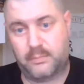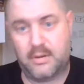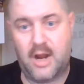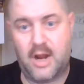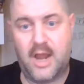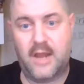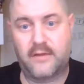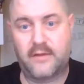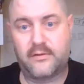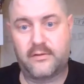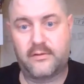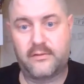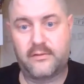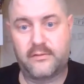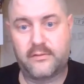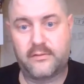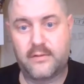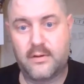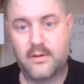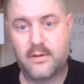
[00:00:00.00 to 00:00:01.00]

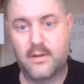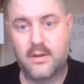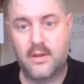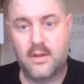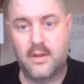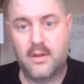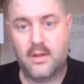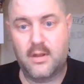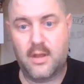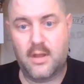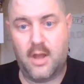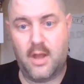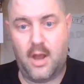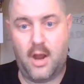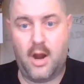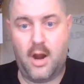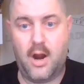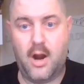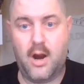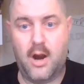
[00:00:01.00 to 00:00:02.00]
prizes
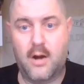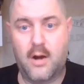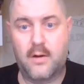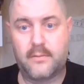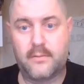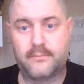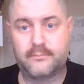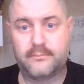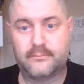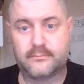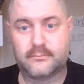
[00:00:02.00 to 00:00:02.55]
are